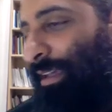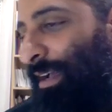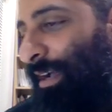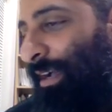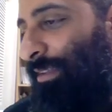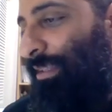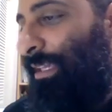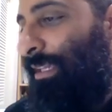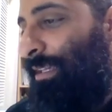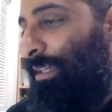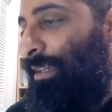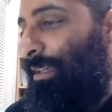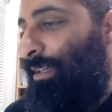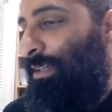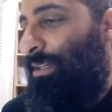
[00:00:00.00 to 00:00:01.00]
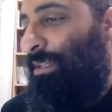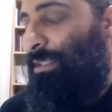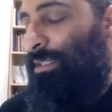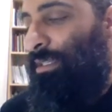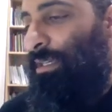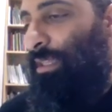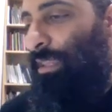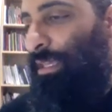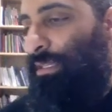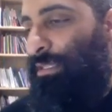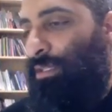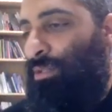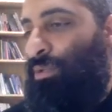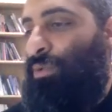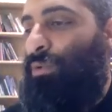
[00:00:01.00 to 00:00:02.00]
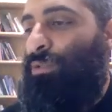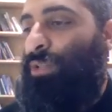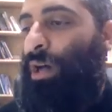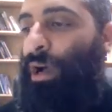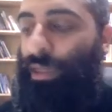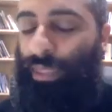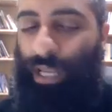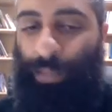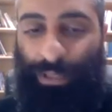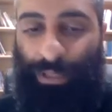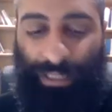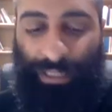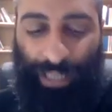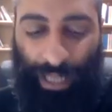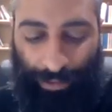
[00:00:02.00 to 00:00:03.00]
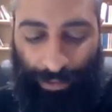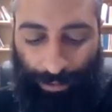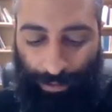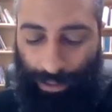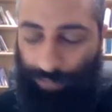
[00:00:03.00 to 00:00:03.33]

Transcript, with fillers: a link to this Google Doc that I put together.